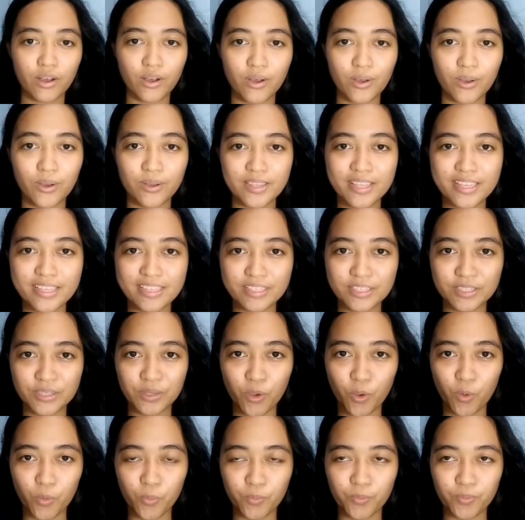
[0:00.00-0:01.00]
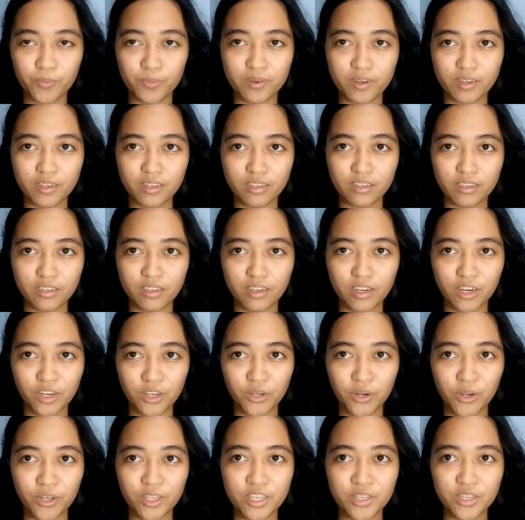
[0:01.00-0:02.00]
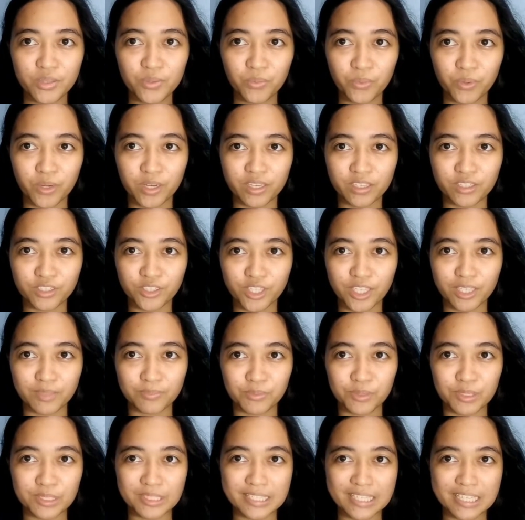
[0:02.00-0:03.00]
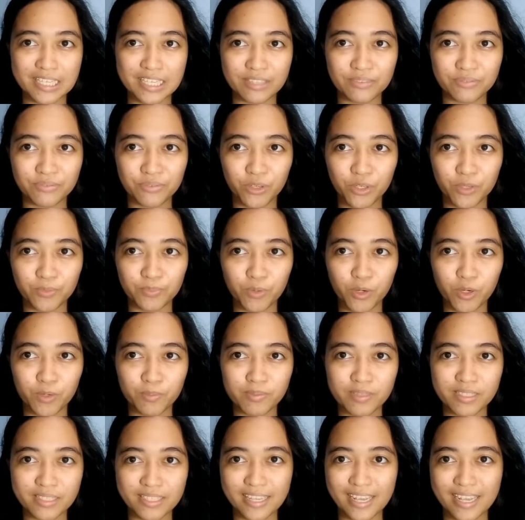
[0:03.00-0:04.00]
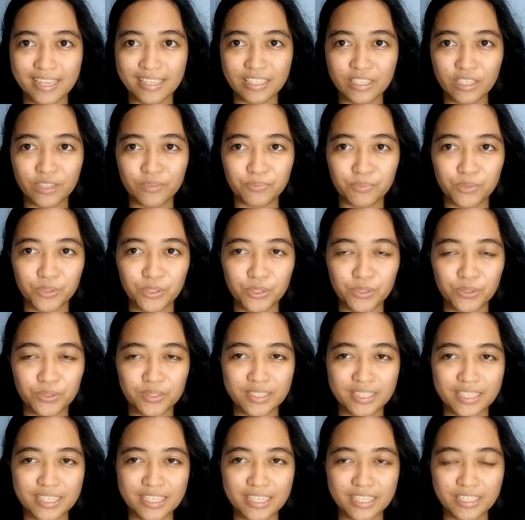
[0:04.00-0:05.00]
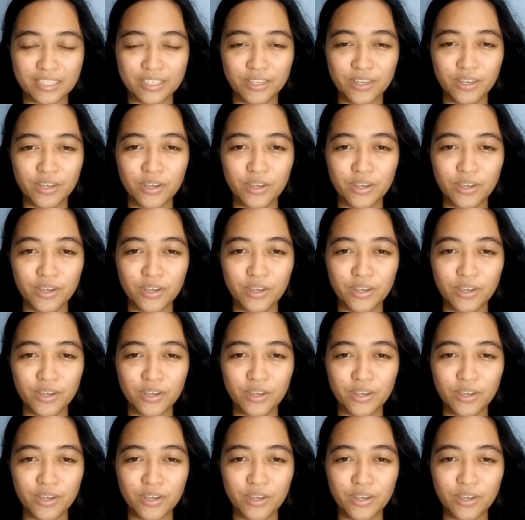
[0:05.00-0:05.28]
Audit scope. Our audit work shall proceed for purposes of producing,